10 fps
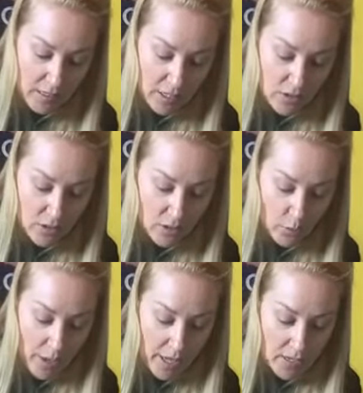That's just
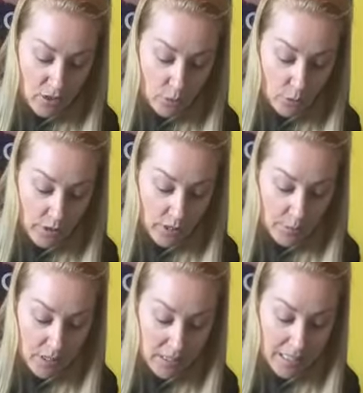the way I store
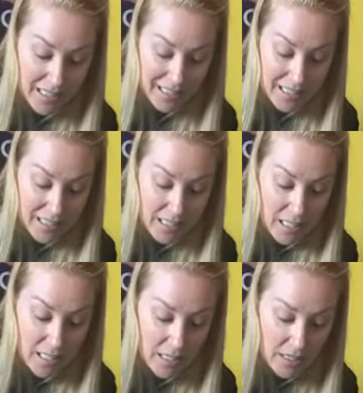them, because I like to
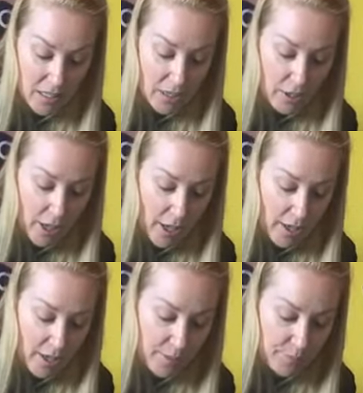see,
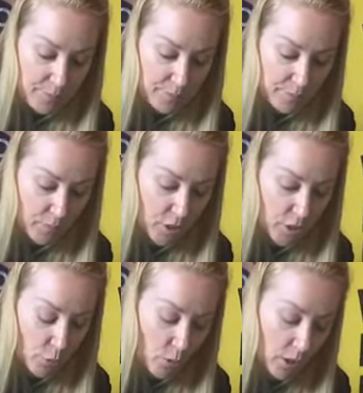you
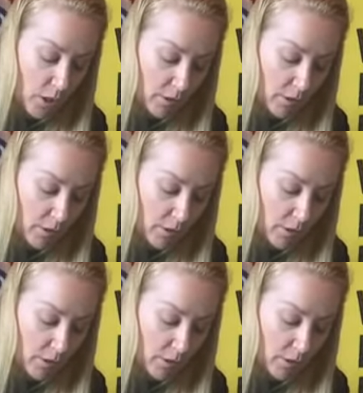know, what